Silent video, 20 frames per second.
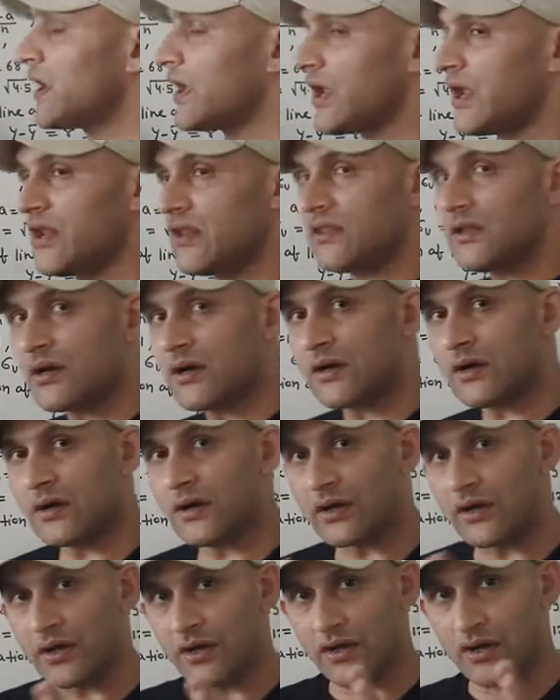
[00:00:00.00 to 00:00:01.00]
In
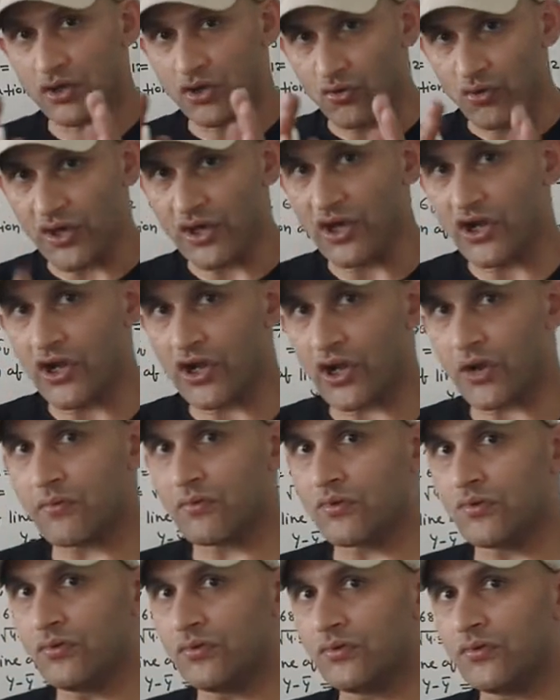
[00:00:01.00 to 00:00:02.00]
the during
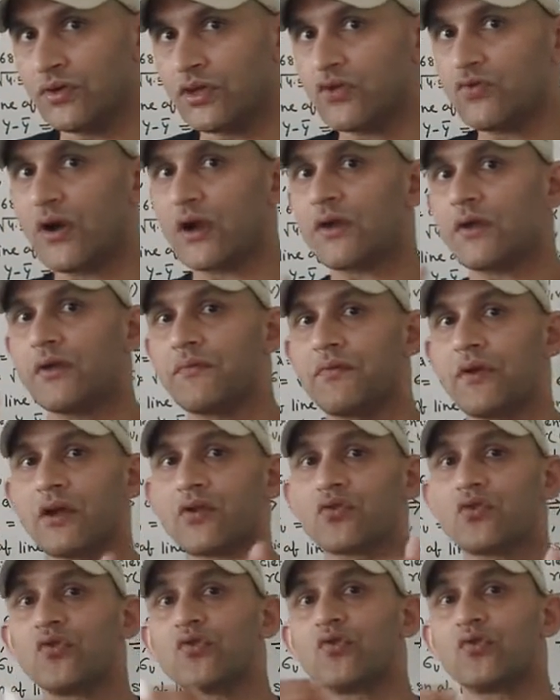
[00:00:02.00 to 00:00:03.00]
interview, if you
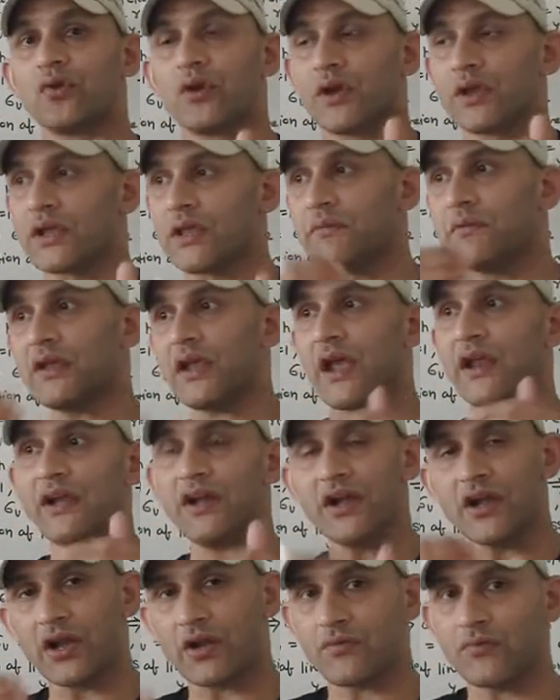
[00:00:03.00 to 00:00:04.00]
are giving
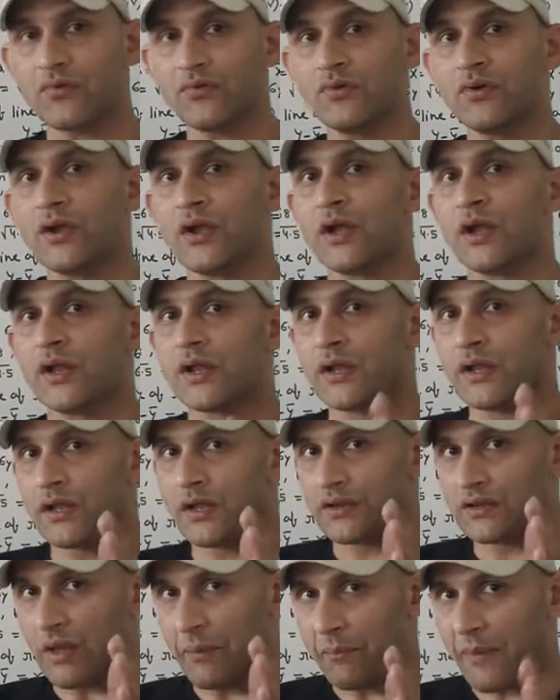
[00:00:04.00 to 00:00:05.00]
any interview,
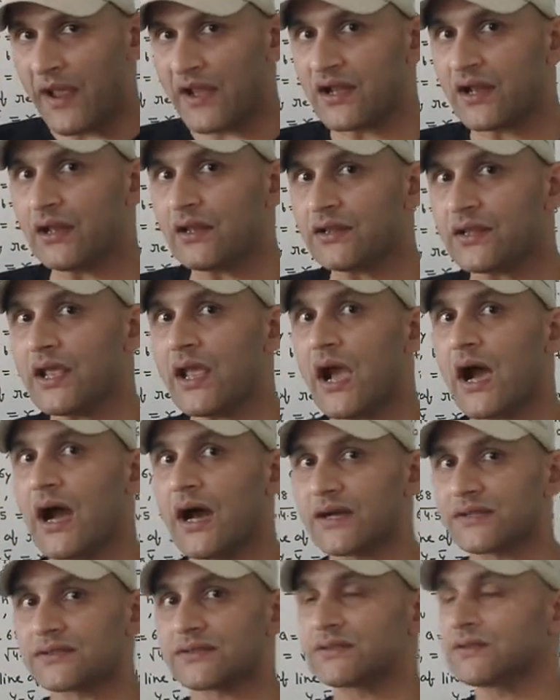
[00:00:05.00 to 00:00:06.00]
the panel they
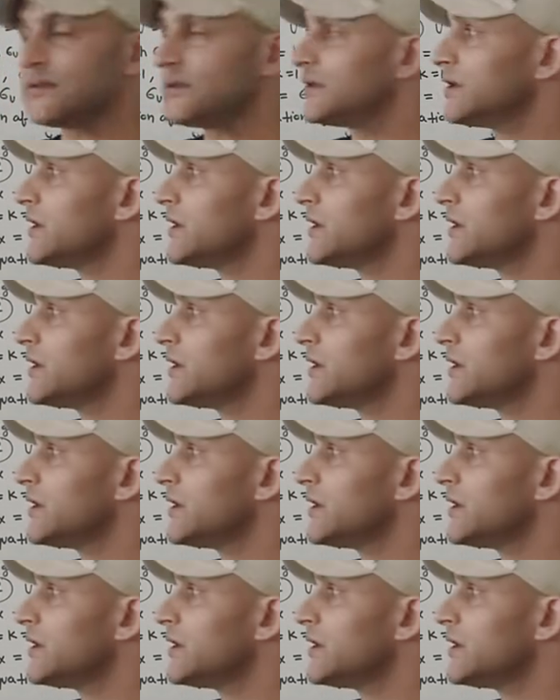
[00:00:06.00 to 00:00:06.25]
ask